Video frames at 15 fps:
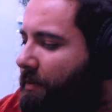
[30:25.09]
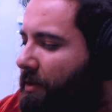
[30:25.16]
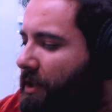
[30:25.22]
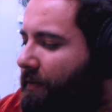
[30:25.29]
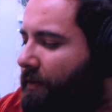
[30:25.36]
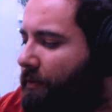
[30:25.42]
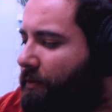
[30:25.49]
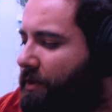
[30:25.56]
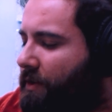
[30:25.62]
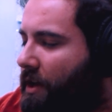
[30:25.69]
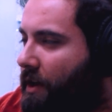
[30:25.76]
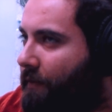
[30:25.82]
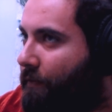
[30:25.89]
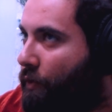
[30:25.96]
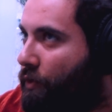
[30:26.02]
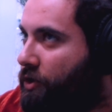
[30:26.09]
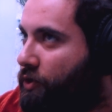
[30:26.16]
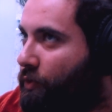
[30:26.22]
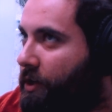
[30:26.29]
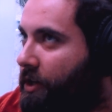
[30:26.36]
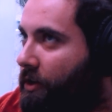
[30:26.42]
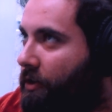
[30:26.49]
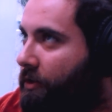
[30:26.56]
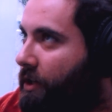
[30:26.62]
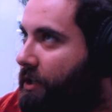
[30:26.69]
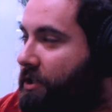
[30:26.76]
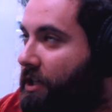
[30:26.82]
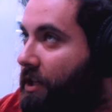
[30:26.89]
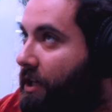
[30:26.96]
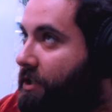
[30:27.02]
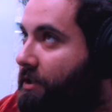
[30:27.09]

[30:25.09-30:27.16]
I believe it was Forrest Whitaker that he said,